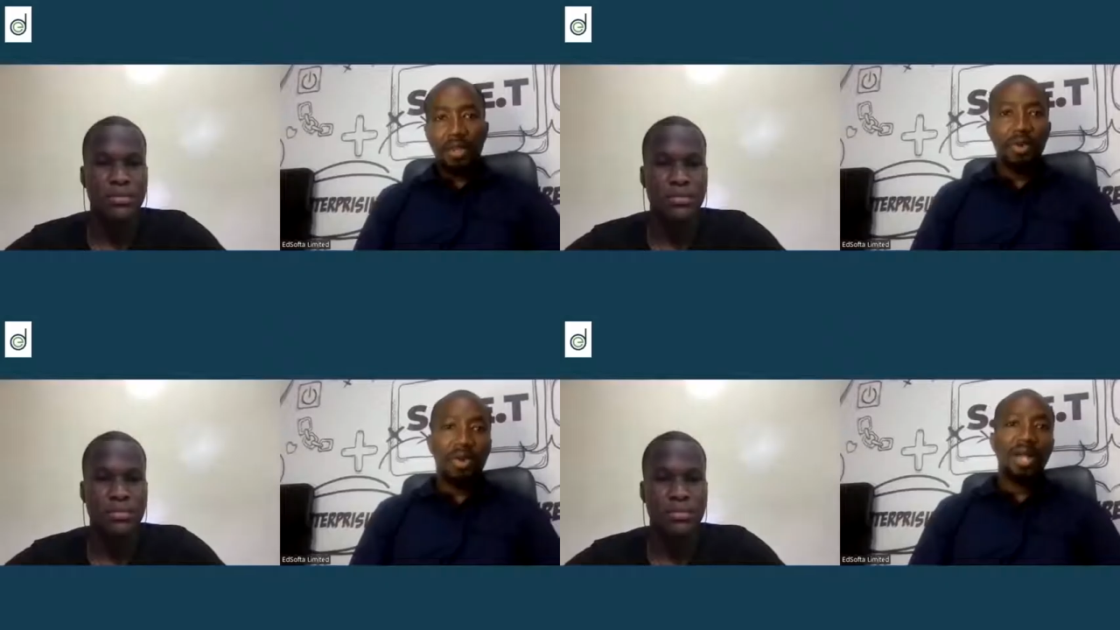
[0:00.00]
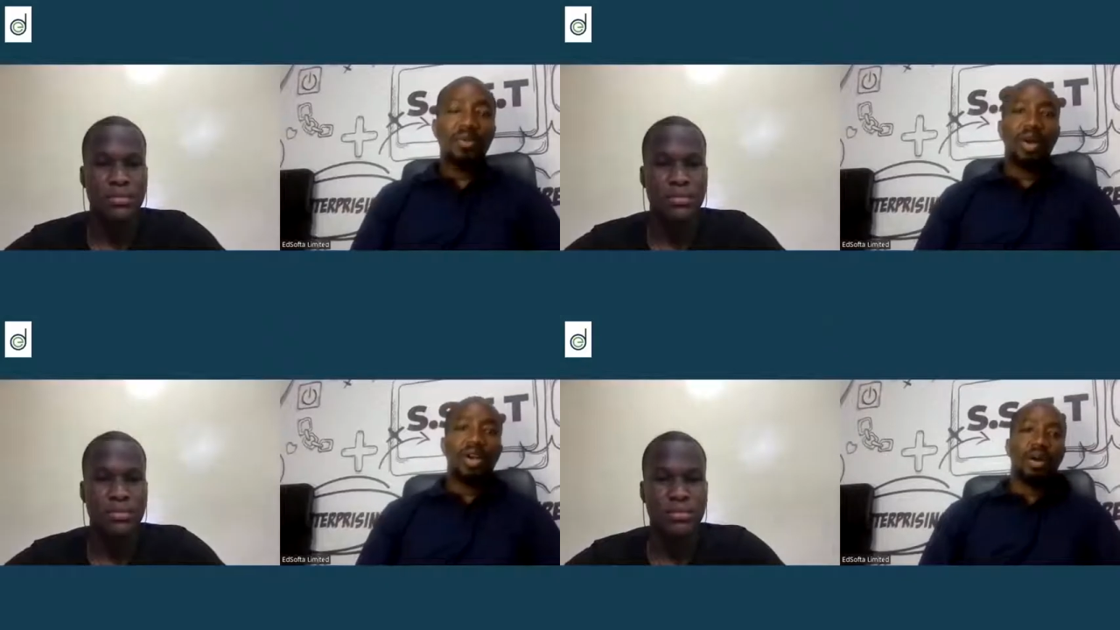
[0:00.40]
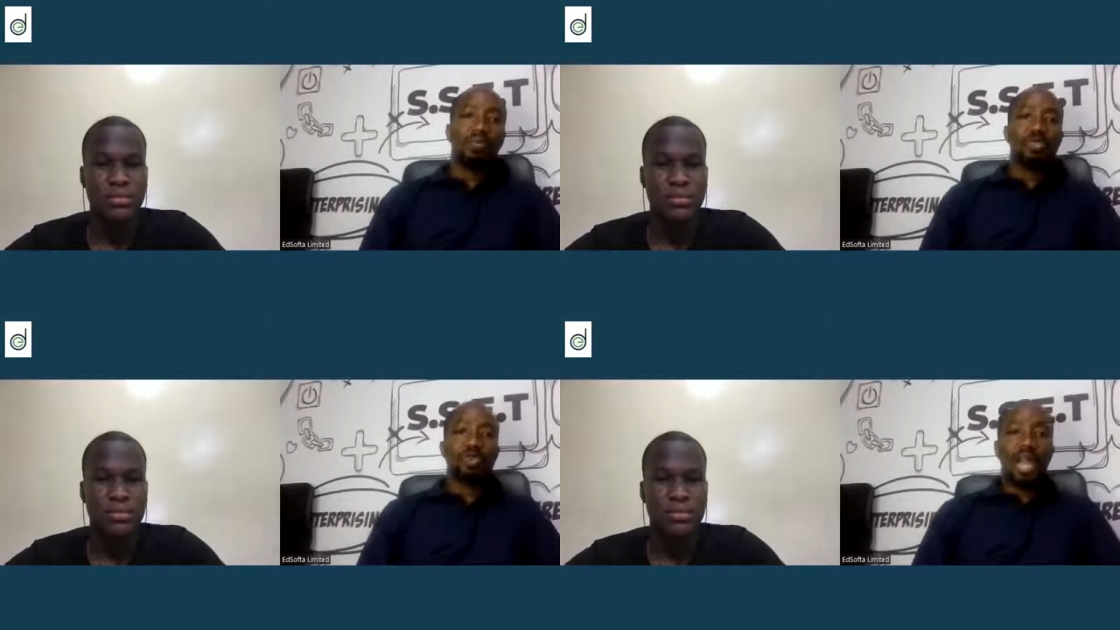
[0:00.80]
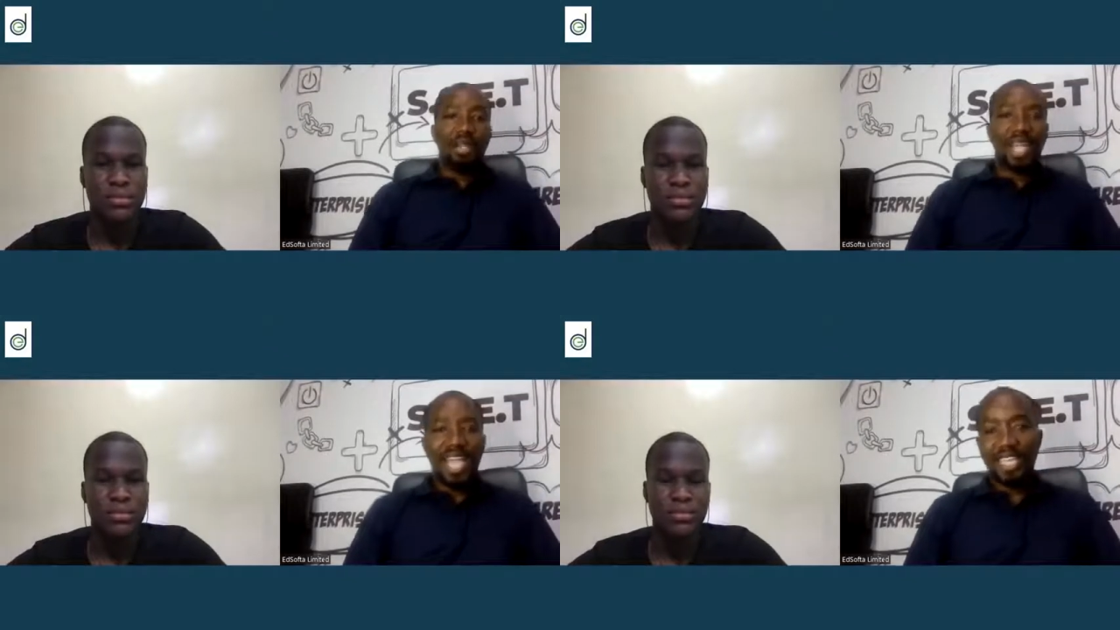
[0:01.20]
Speaker 1: Hello and welcome to
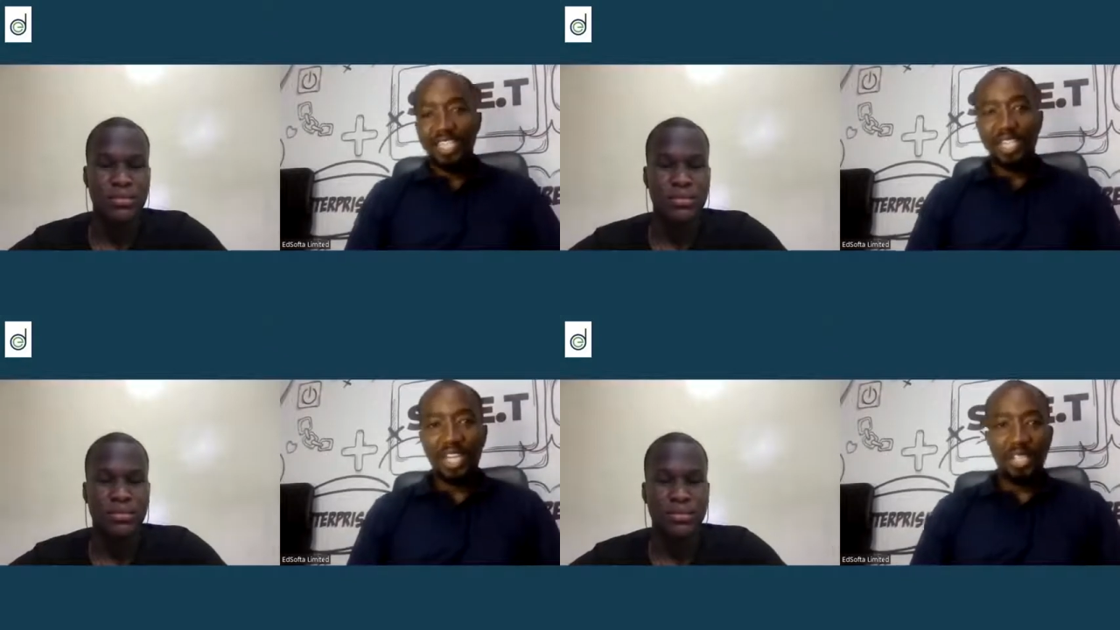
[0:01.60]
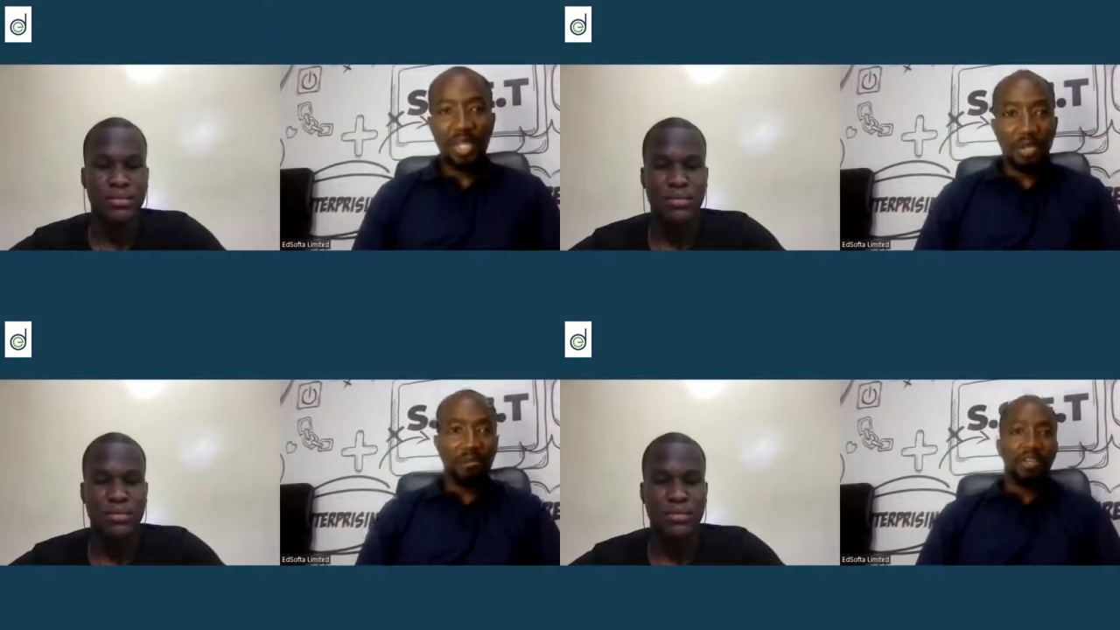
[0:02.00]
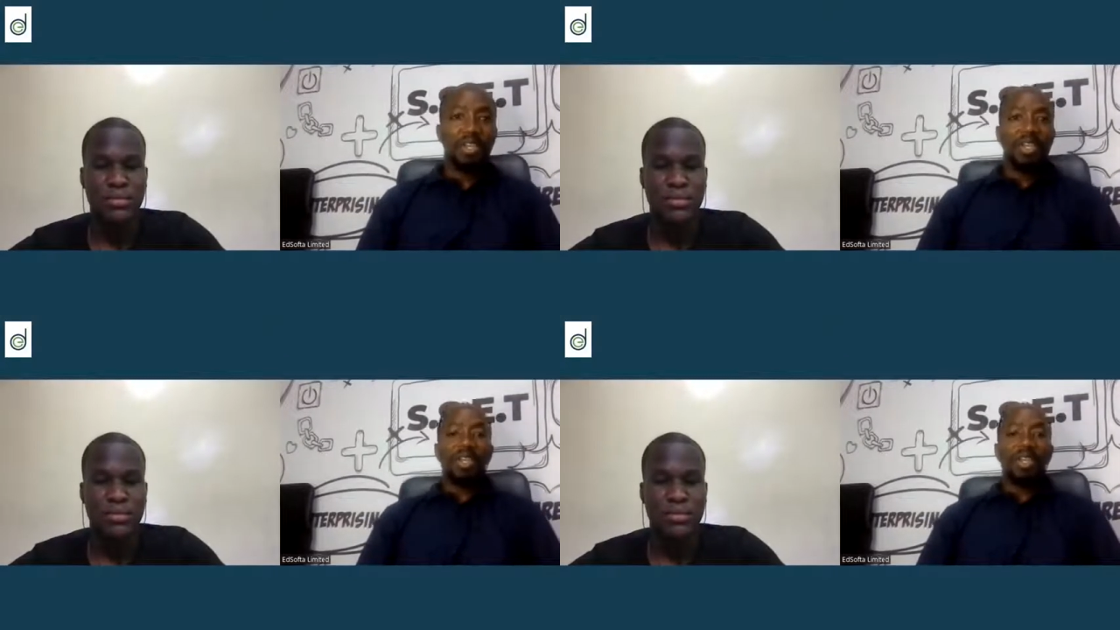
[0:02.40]
another edition of